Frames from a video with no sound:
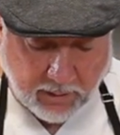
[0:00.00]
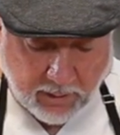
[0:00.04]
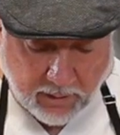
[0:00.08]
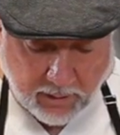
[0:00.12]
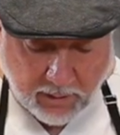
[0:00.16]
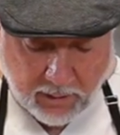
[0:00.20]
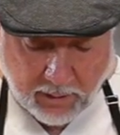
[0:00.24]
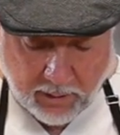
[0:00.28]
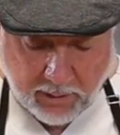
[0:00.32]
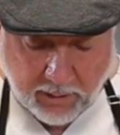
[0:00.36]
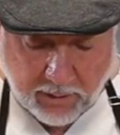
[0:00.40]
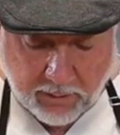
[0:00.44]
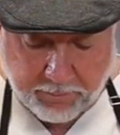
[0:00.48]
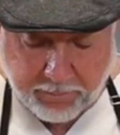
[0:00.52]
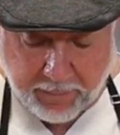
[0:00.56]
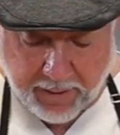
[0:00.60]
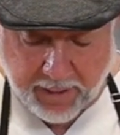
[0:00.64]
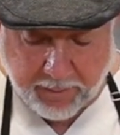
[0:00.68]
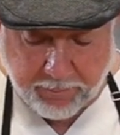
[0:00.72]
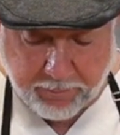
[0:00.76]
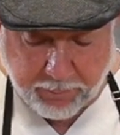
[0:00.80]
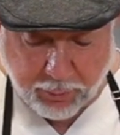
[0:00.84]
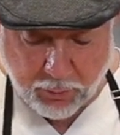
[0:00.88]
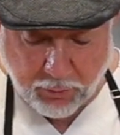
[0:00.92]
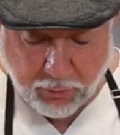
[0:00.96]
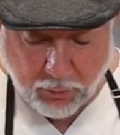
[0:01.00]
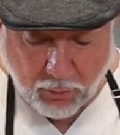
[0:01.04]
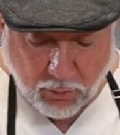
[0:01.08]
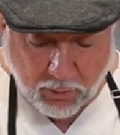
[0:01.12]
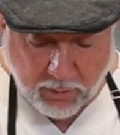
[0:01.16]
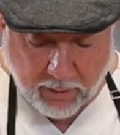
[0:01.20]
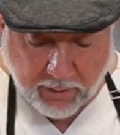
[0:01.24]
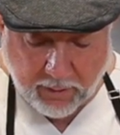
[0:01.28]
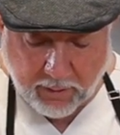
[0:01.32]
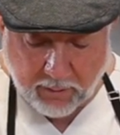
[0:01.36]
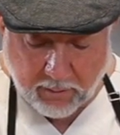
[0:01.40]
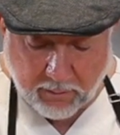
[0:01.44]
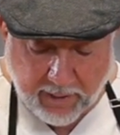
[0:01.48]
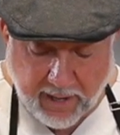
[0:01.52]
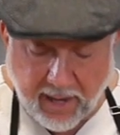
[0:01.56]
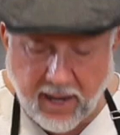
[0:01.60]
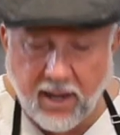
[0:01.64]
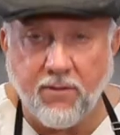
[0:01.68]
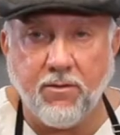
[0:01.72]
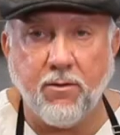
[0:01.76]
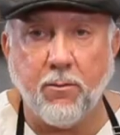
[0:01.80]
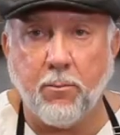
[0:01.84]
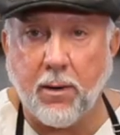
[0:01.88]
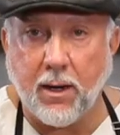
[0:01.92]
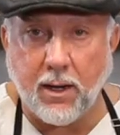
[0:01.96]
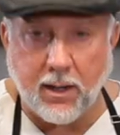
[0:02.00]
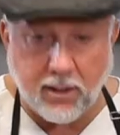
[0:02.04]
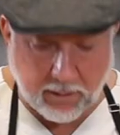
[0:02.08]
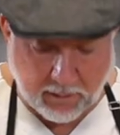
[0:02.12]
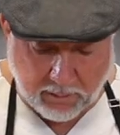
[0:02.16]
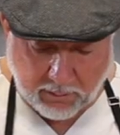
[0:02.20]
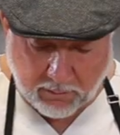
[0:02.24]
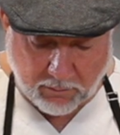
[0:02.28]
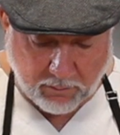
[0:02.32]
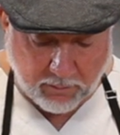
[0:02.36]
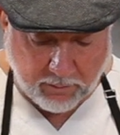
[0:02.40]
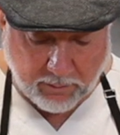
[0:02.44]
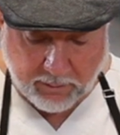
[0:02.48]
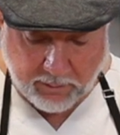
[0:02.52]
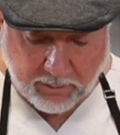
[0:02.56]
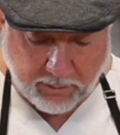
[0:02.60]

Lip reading: by pouring half a bottle on